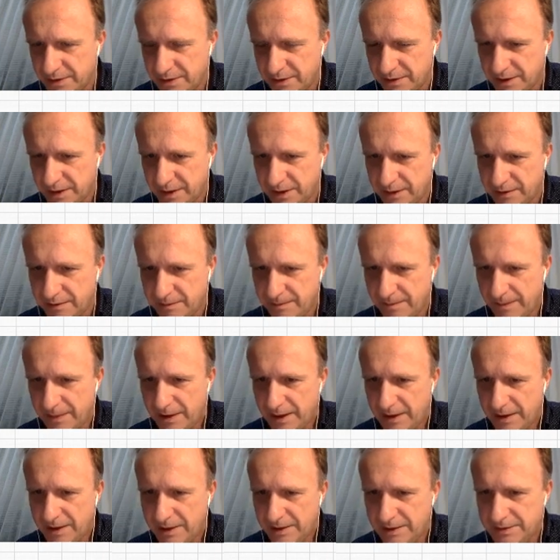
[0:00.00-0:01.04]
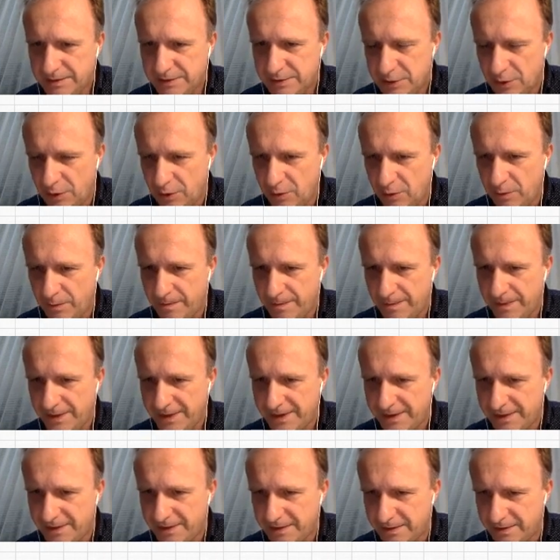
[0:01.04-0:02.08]
Okay, so
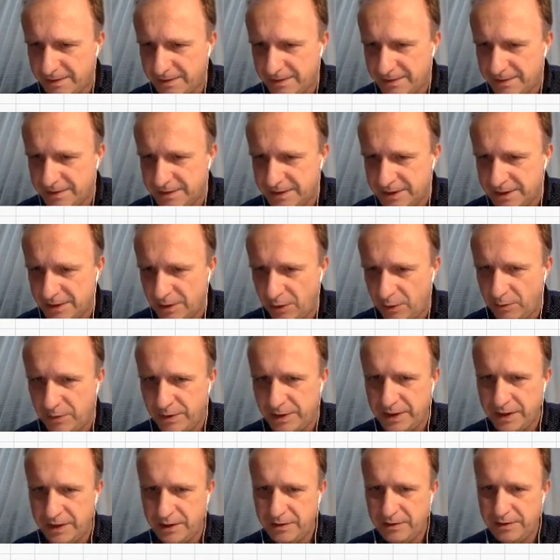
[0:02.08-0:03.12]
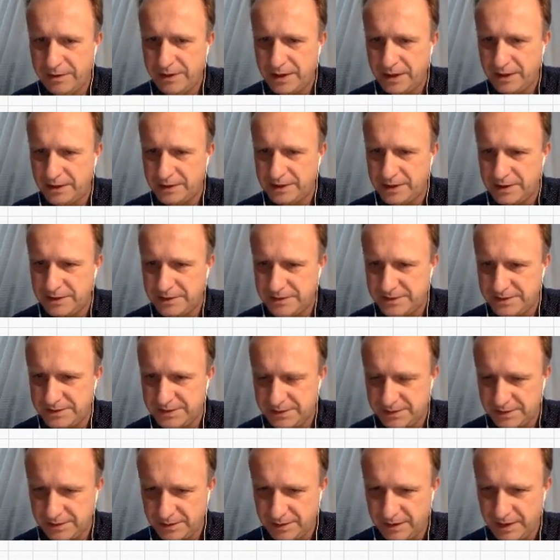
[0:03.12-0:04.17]
the only thing
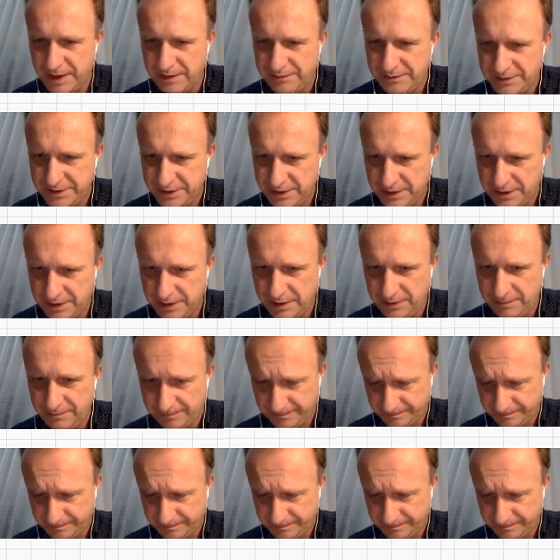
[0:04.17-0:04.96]
that's left here